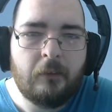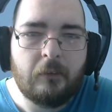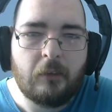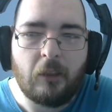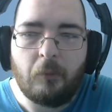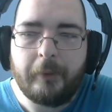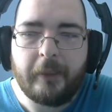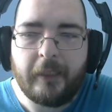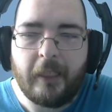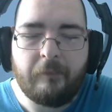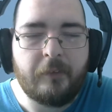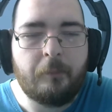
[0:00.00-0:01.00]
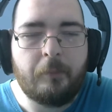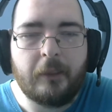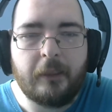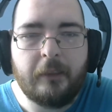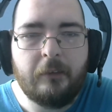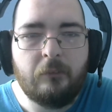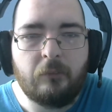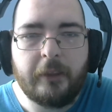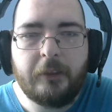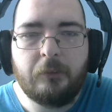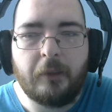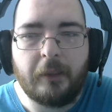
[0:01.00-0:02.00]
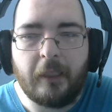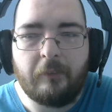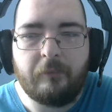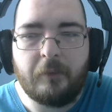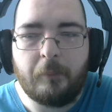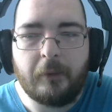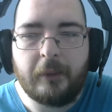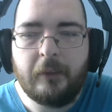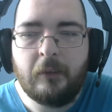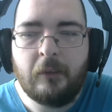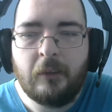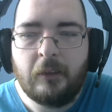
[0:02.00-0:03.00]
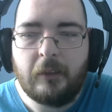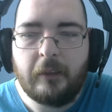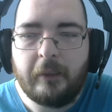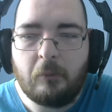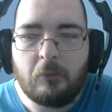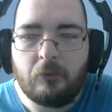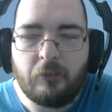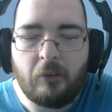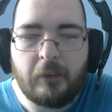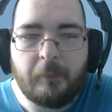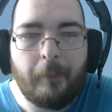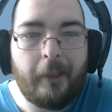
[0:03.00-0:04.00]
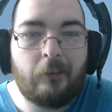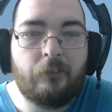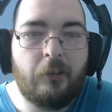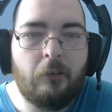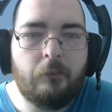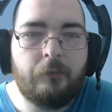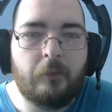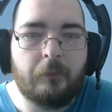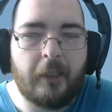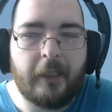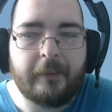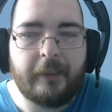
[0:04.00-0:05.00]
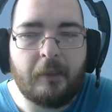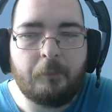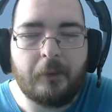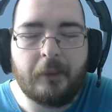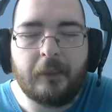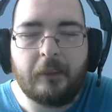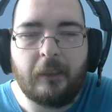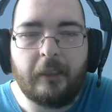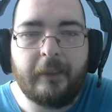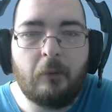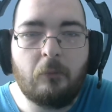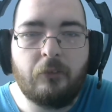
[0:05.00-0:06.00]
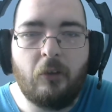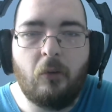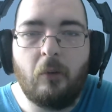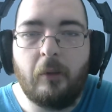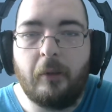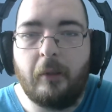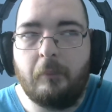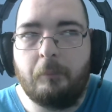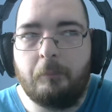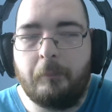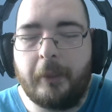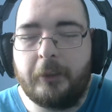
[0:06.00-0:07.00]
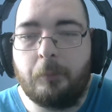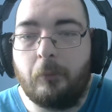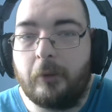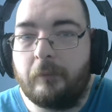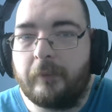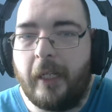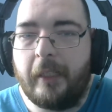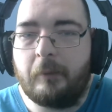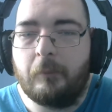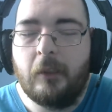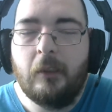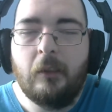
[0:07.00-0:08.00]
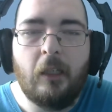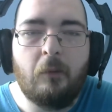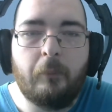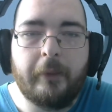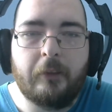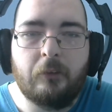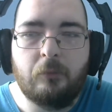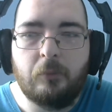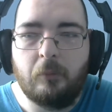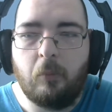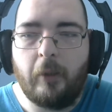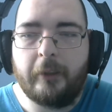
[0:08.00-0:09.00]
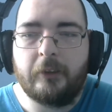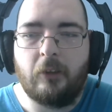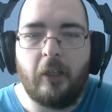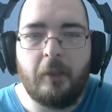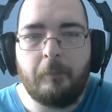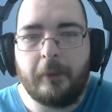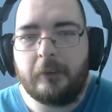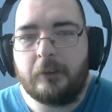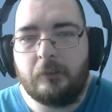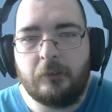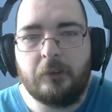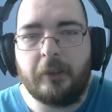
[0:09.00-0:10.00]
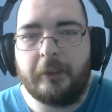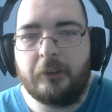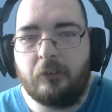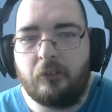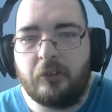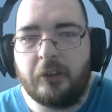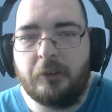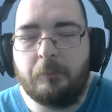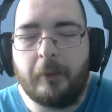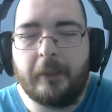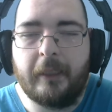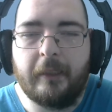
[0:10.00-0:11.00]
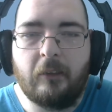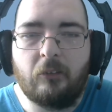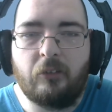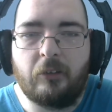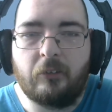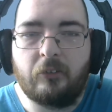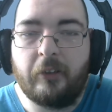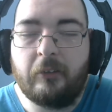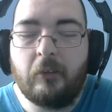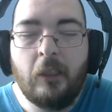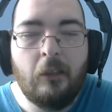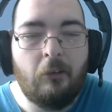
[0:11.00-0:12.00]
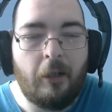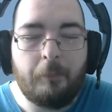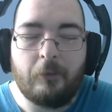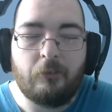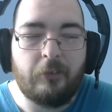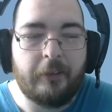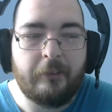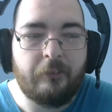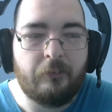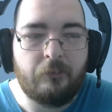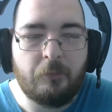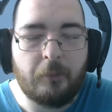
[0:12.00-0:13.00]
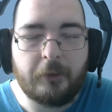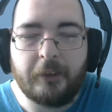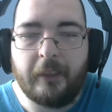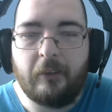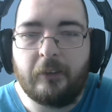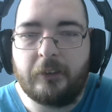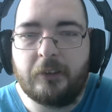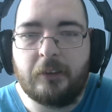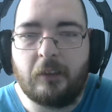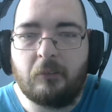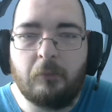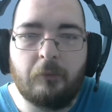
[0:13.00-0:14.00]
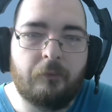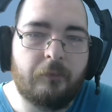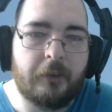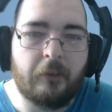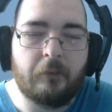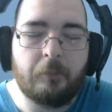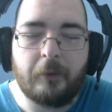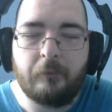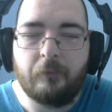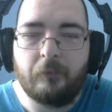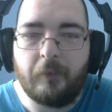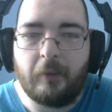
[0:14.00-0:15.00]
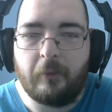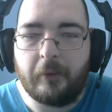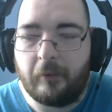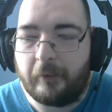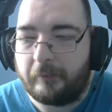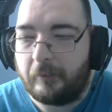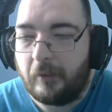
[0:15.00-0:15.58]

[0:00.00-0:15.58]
Chloe didn't have the ability. Rachel didn't have the ability. It was only Max Caulfield that had that ability, and that was a major point of the game, where you could rewind time, change your decision making, etc., etc. I personally didn't do too much of that. I just stuck with, you know, the playthrough of how